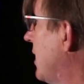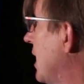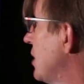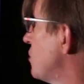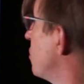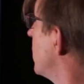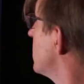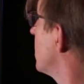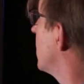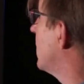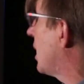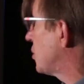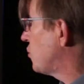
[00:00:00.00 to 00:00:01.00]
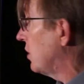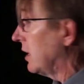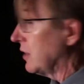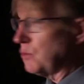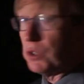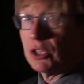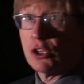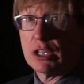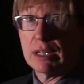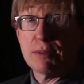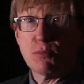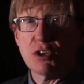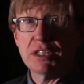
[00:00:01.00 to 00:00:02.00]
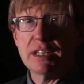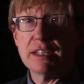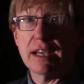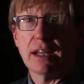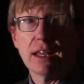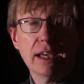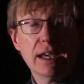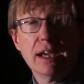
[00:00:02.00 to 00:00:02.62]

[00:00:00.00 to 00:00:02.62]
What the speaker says: That's what an asteroid is. We're going to look at them in more detail.